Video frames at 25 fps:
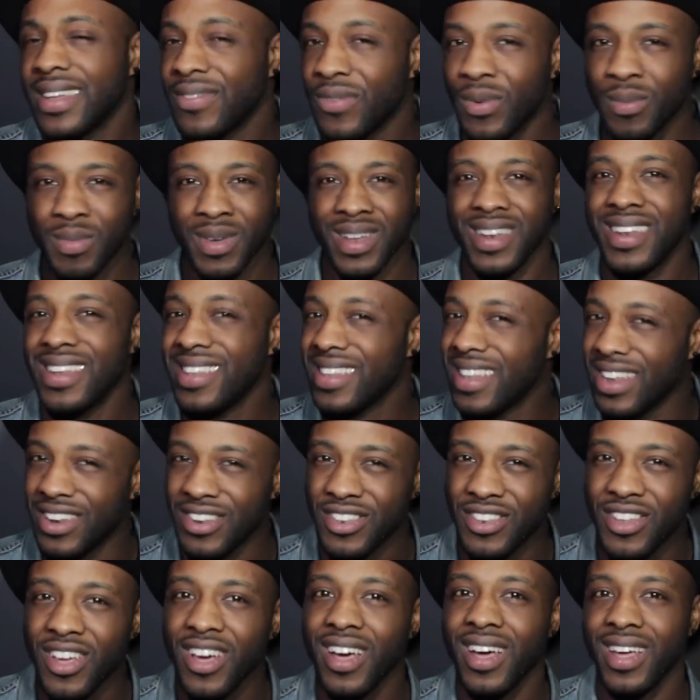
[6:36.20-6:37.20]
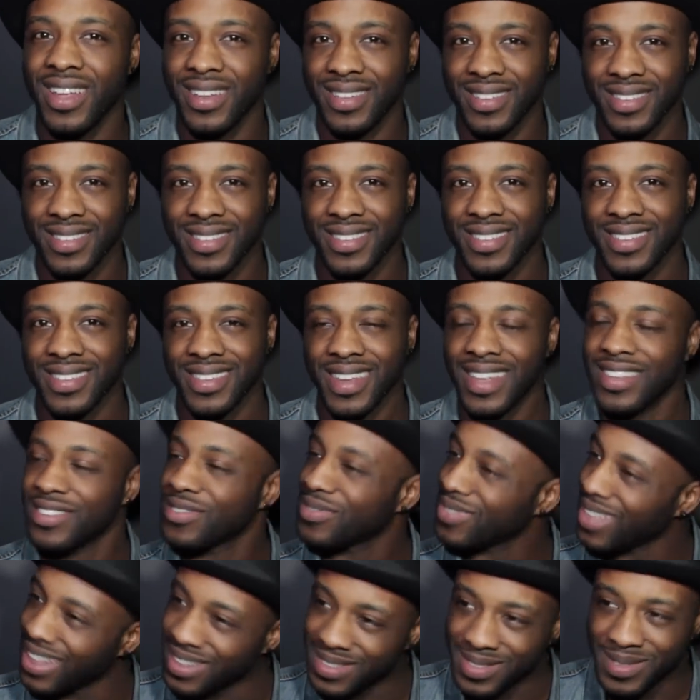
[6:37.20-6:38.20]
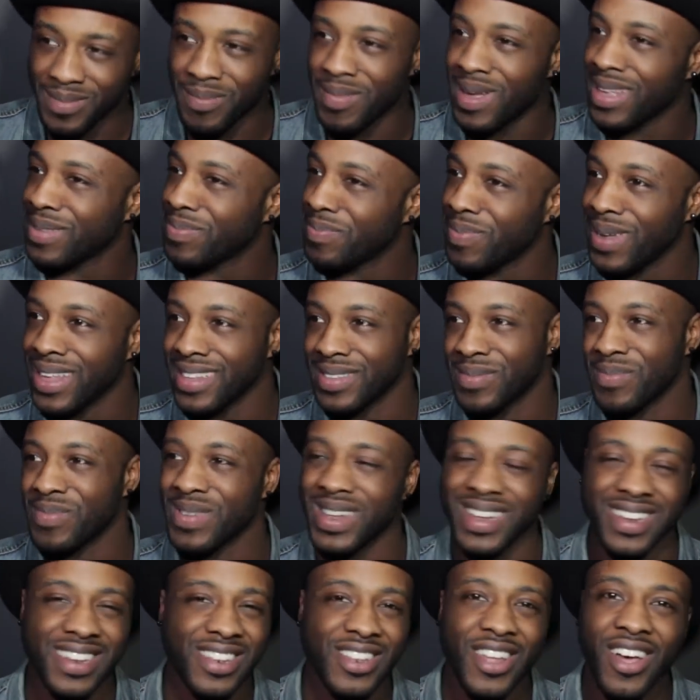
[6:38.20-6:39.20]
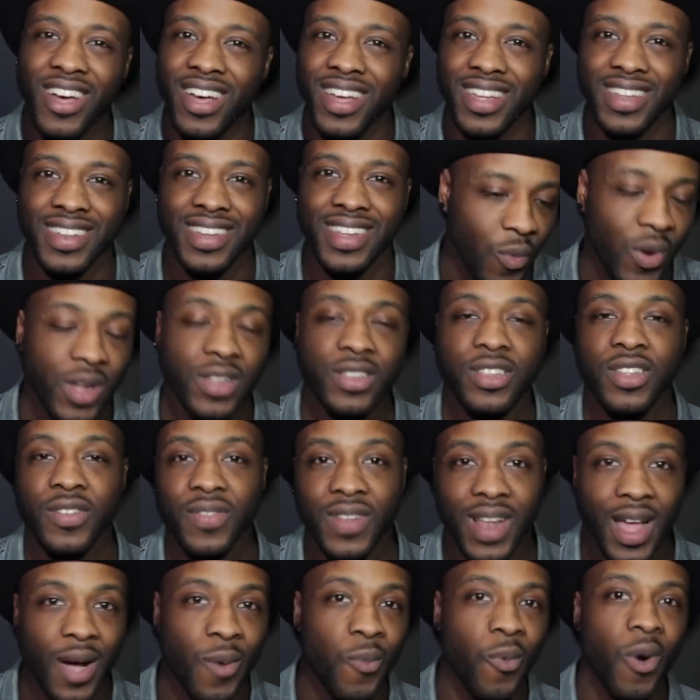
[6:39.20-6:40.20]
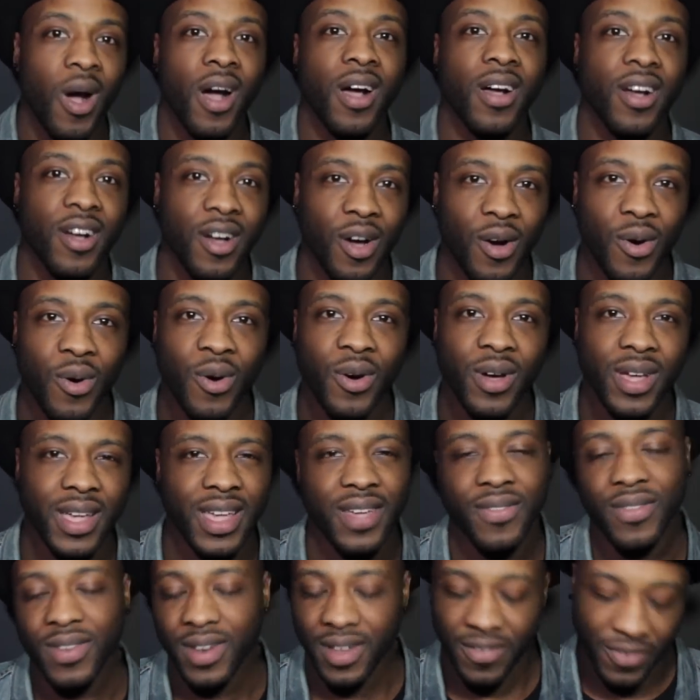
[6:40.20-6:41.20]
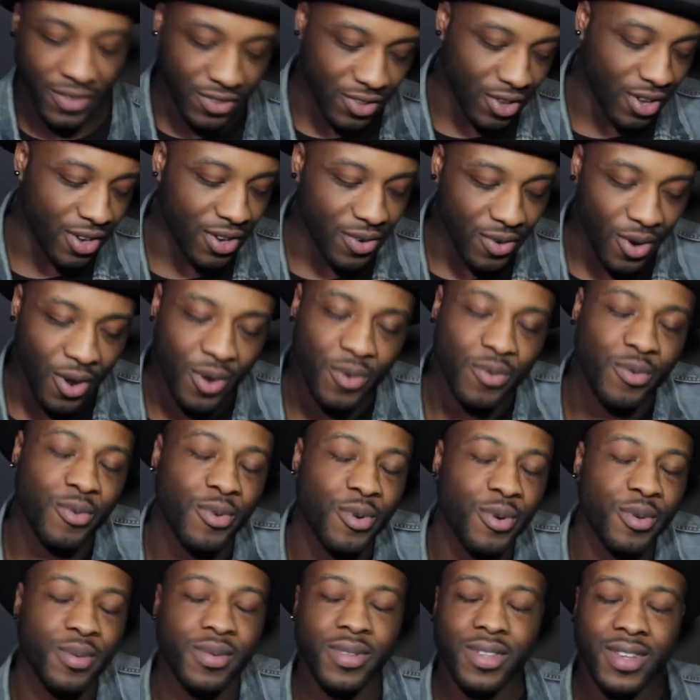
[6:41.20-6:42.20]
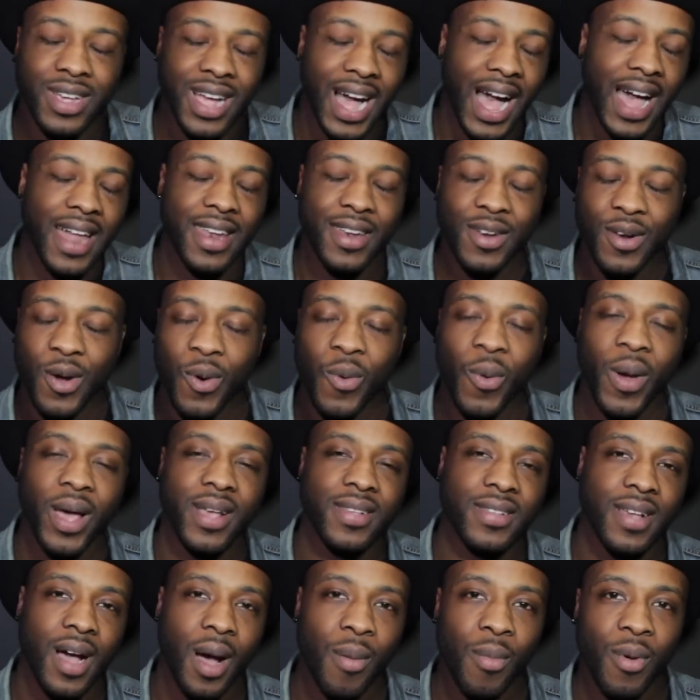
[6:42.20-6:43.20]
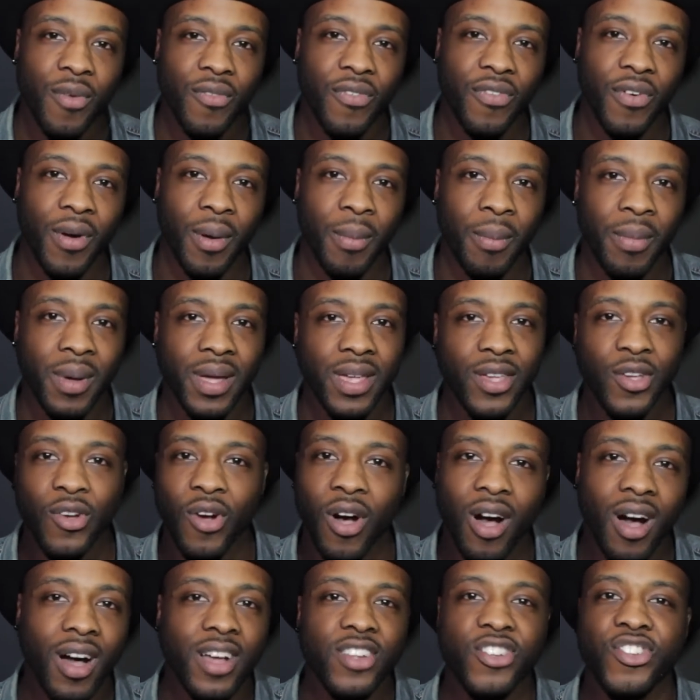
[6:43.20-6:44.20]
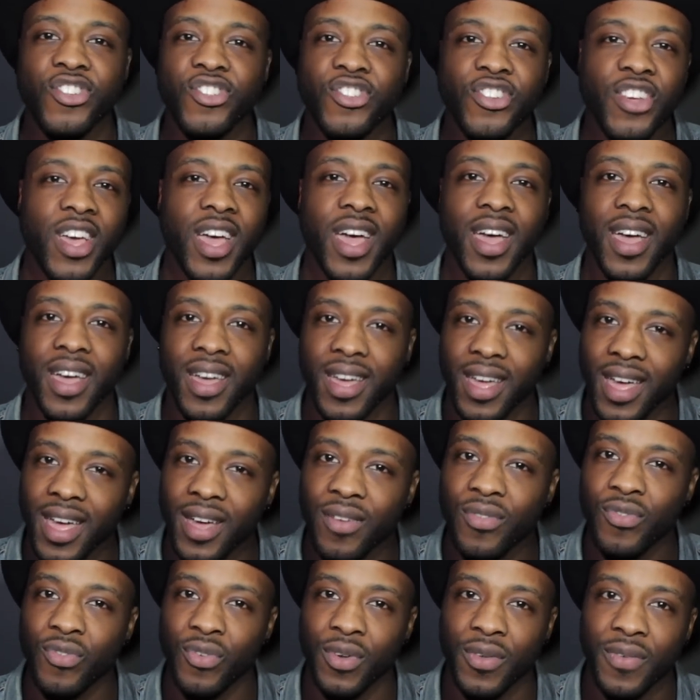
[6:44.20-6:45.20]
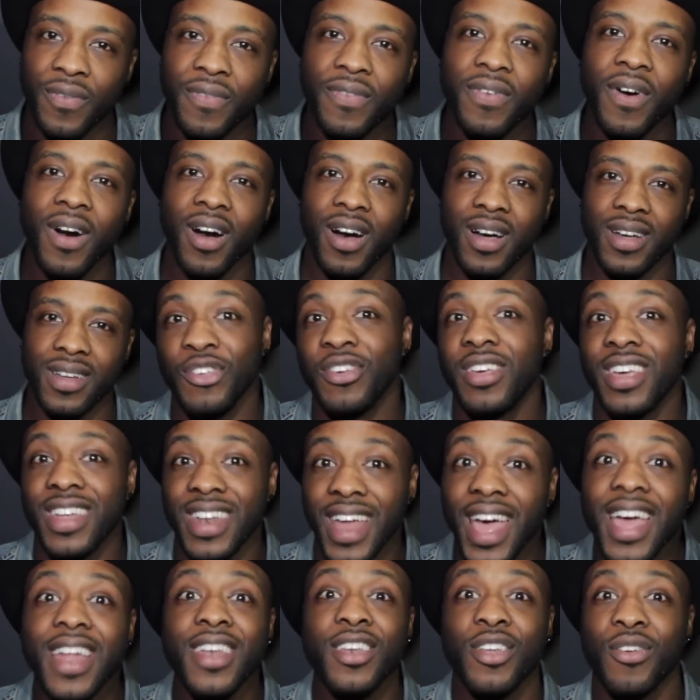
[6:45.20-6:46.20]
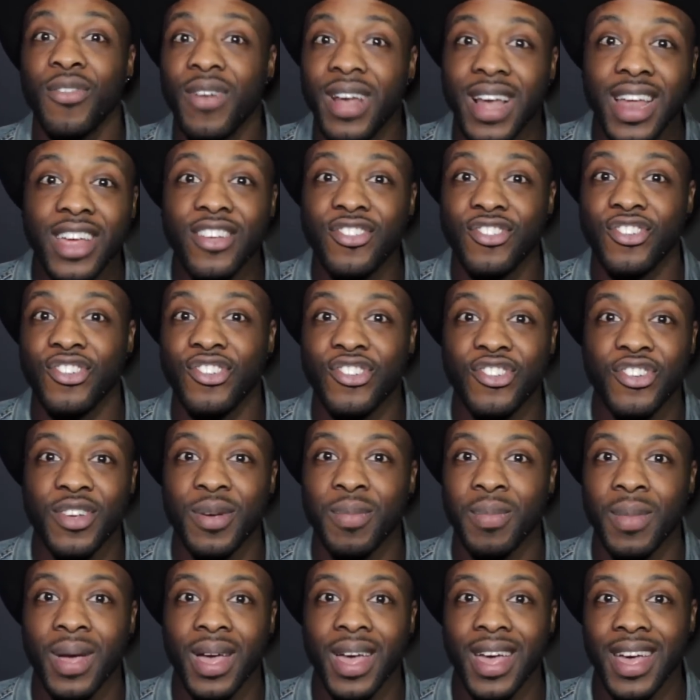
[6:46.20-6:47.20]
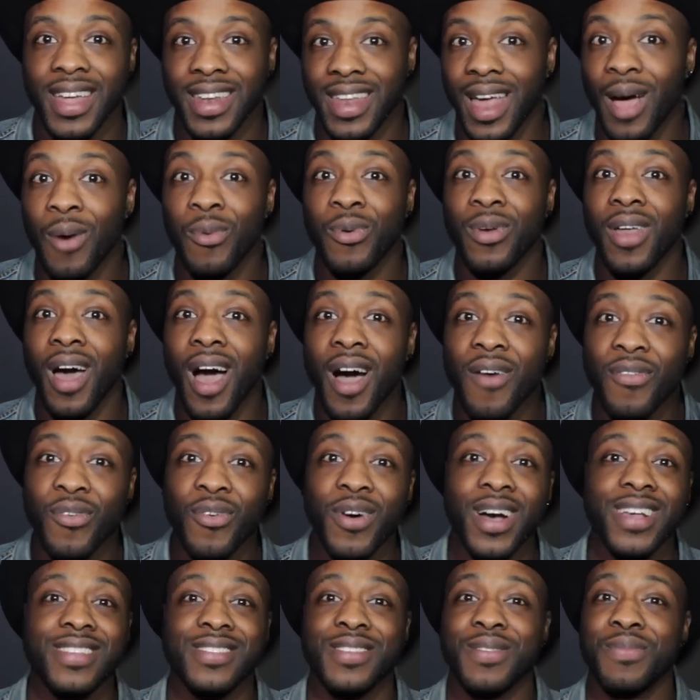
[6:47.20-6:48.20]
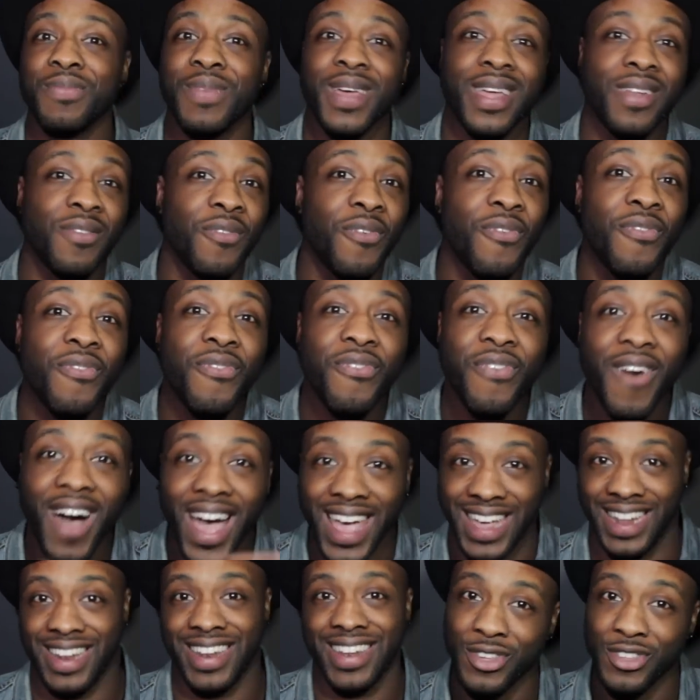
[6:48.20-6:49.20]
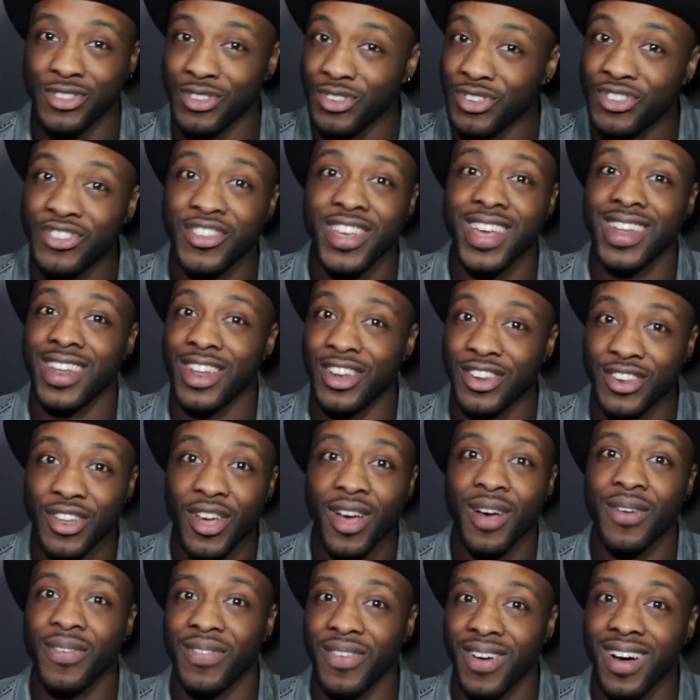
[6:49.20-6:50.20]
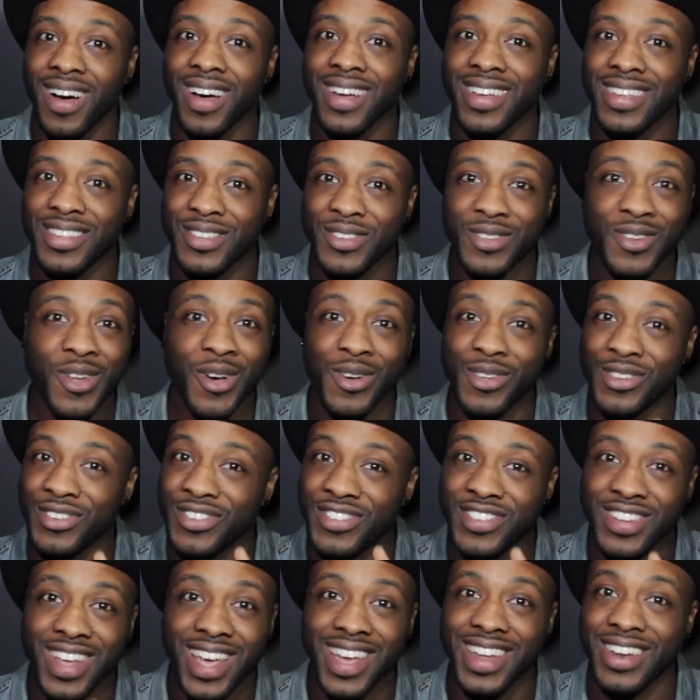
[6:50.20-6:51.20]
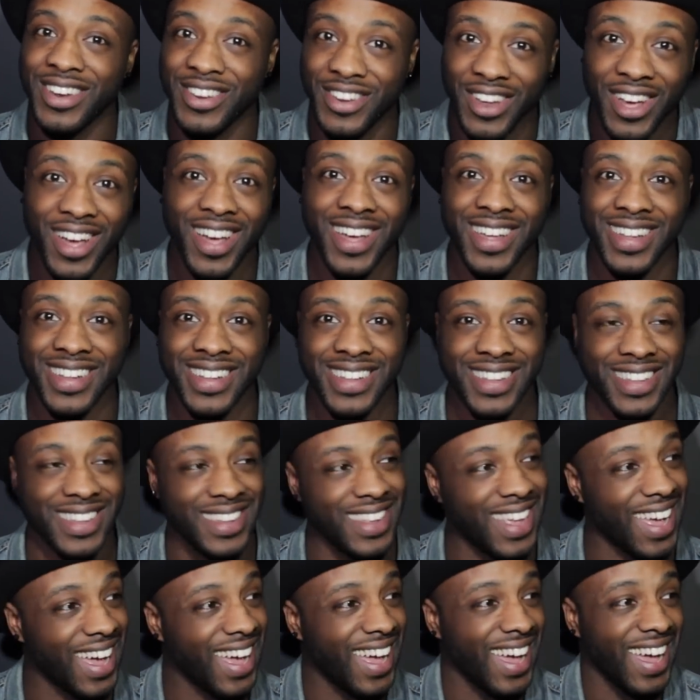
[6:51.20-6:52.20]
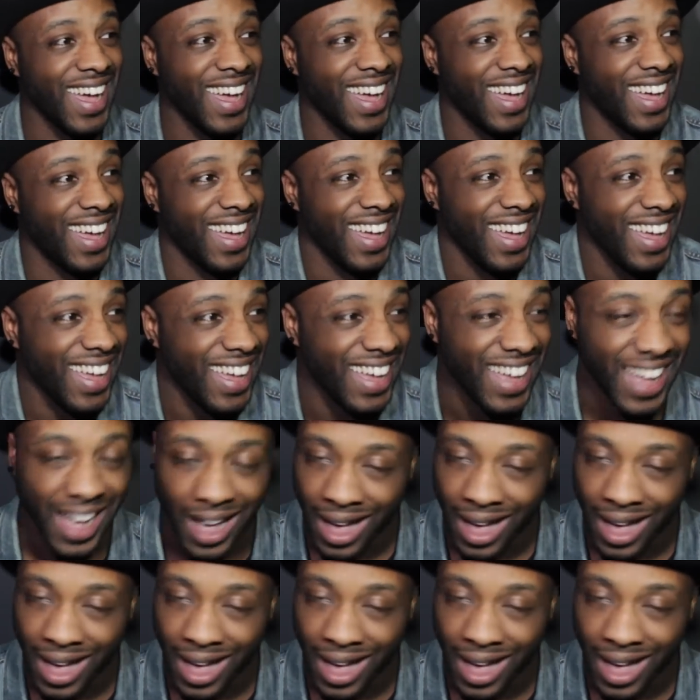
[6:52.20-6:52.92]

the dirt. That's the best place for the dirt. Once you've let one go, or even if it's on route, you kind of know where it's coming from, but you can't share every fart. You can end a relationship that would otherwise have been fine because you shared a dirt fart. You don't share dirt. Yeah.